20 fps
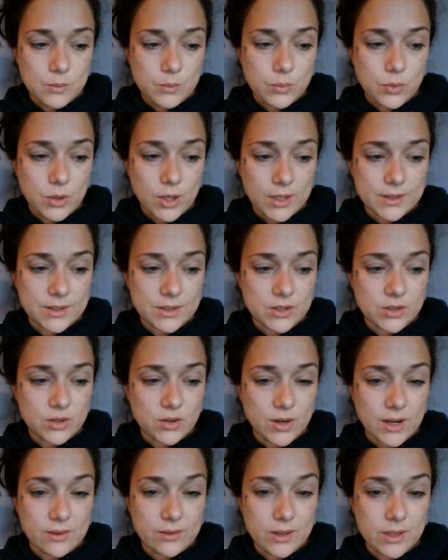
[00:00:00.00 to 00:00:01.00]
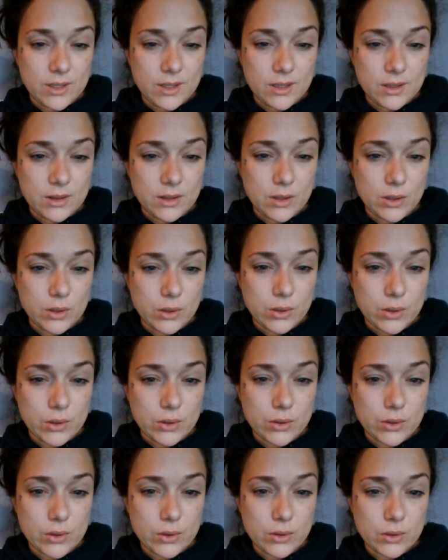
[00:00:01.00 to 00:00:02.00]
practice grounding in the
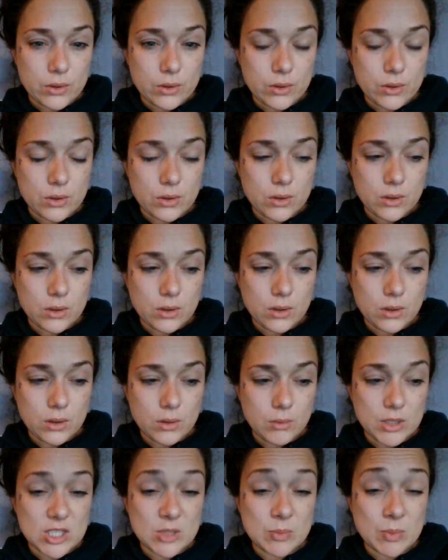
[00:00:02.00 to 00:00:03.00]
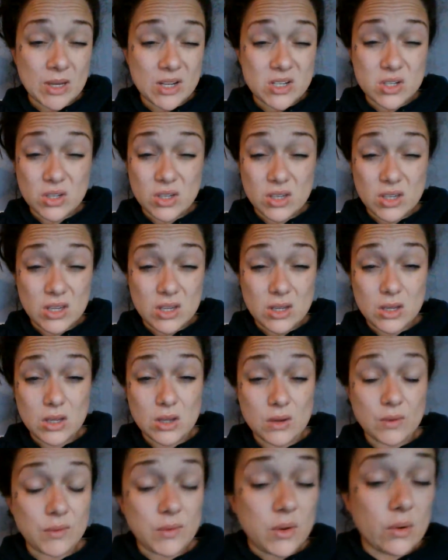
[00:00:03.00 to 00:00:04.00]
earth, especially
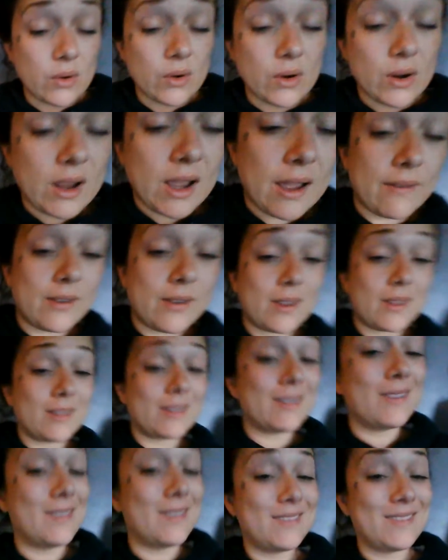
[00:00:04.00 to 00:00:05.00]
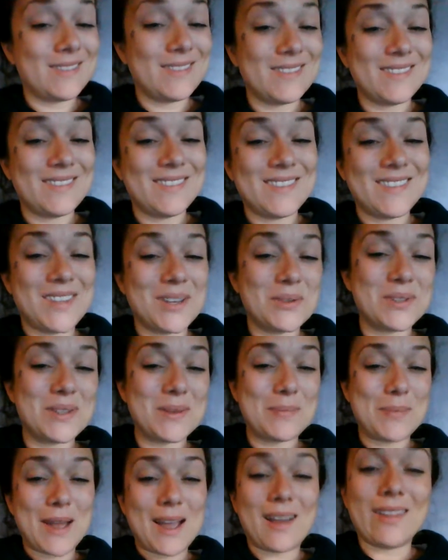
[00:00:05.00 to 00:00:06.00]
if you're having those
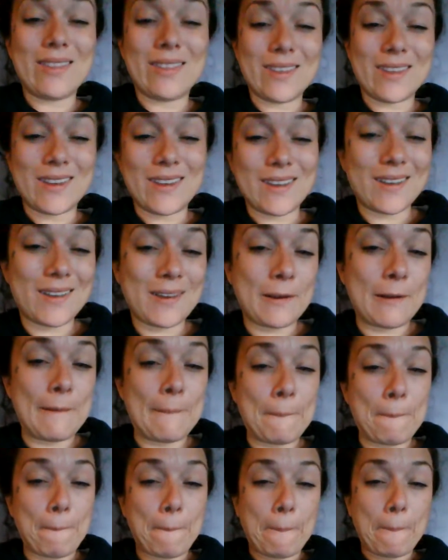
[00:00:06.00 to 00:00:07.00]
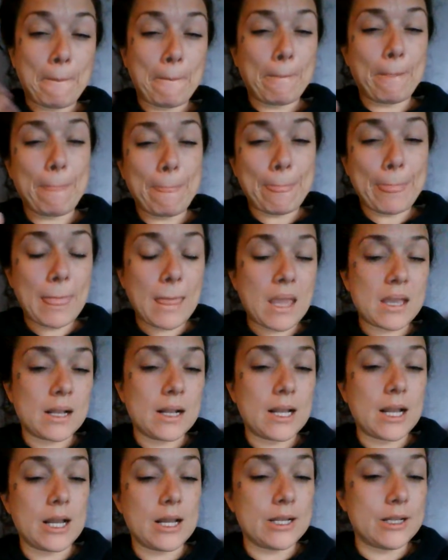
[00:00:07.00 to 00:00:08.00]
empathic
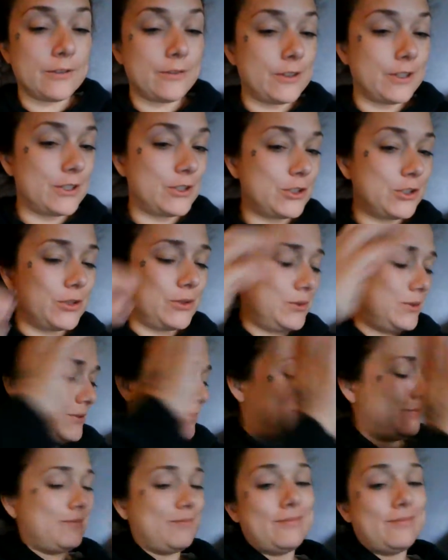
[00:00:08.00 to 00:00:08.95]
kind of issues.